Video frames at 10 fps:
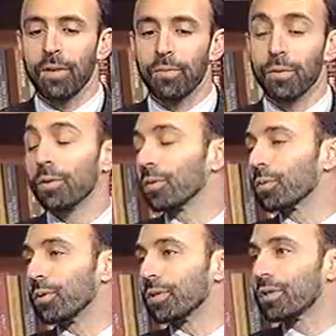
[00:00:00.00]
Fraternal
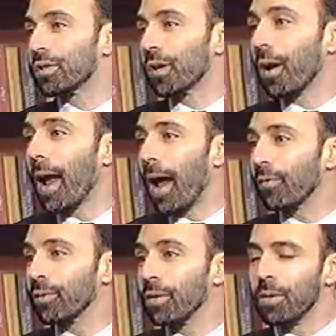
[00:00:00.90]
twins share
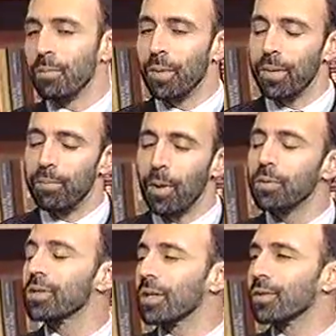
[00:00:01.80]
half, but both
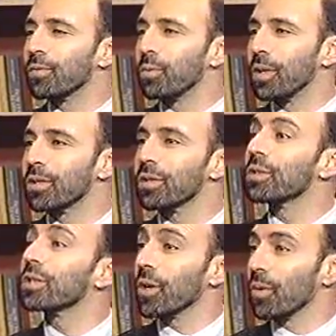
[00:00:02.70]
sets of twins
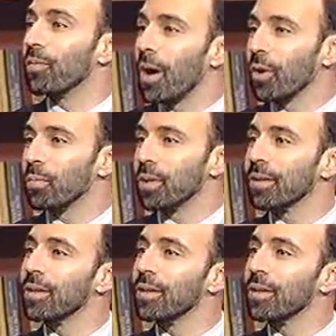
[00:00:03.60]
share environment.